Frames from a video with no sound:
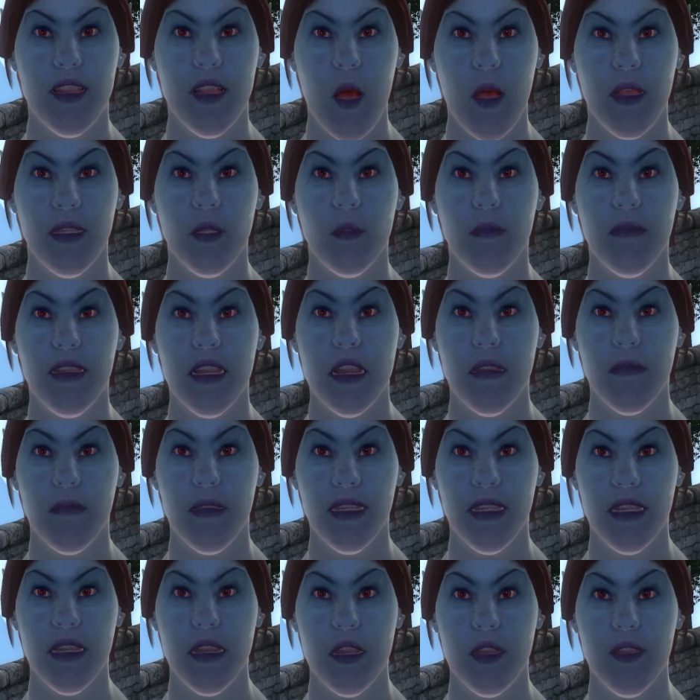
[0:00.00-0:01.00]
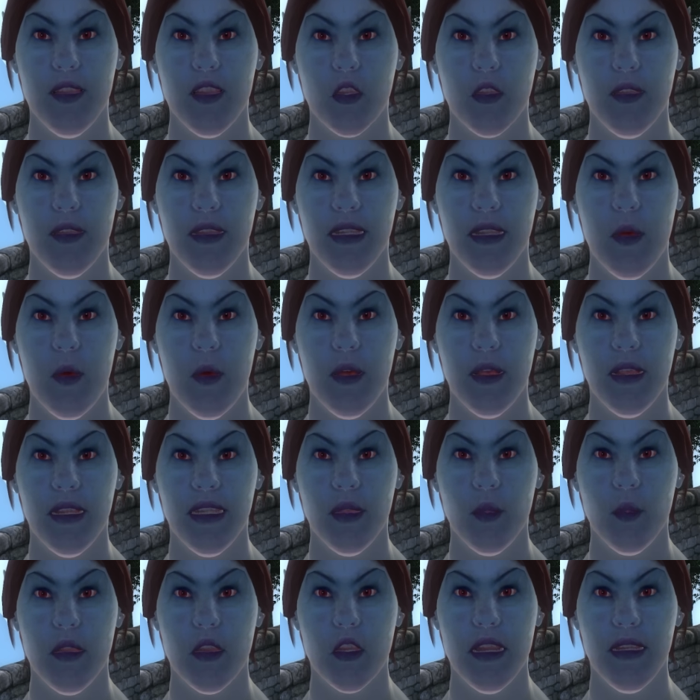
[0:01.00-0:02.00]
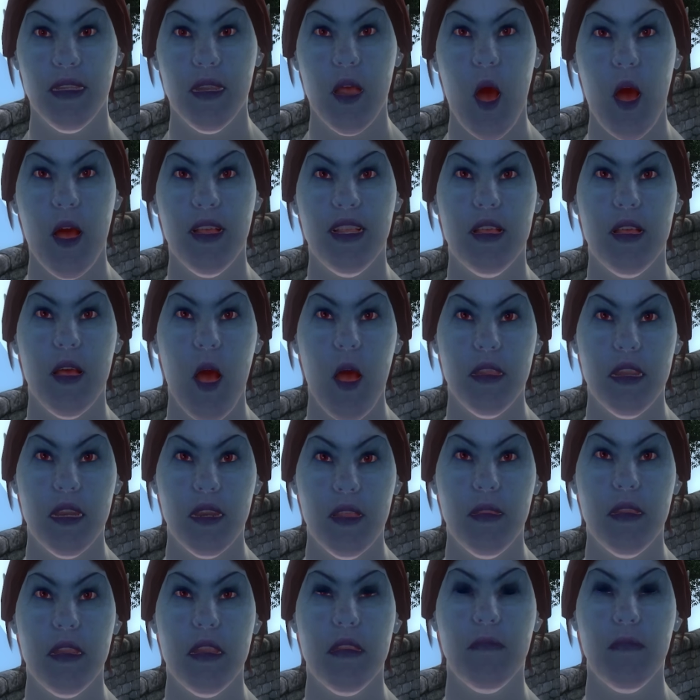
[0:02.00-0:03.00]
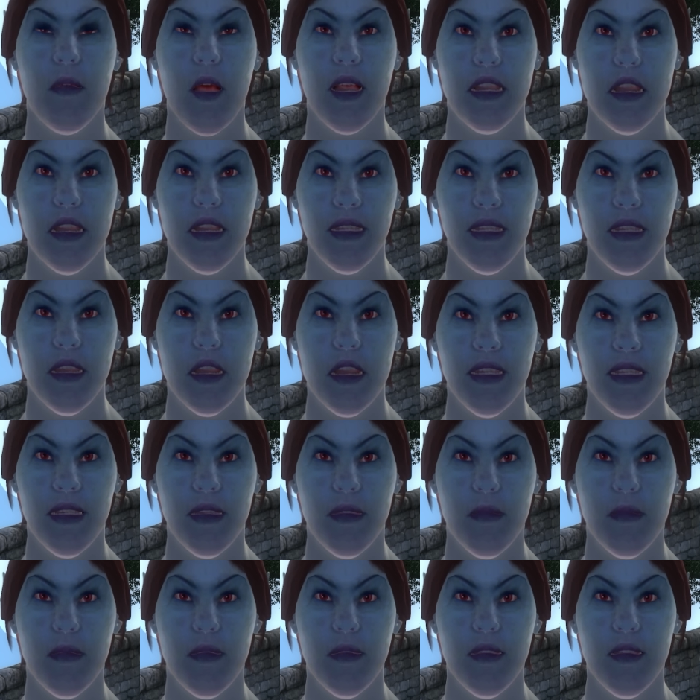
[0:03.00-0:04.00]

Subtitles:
You're to meet him at Seridur's house, which is located in the Temple District.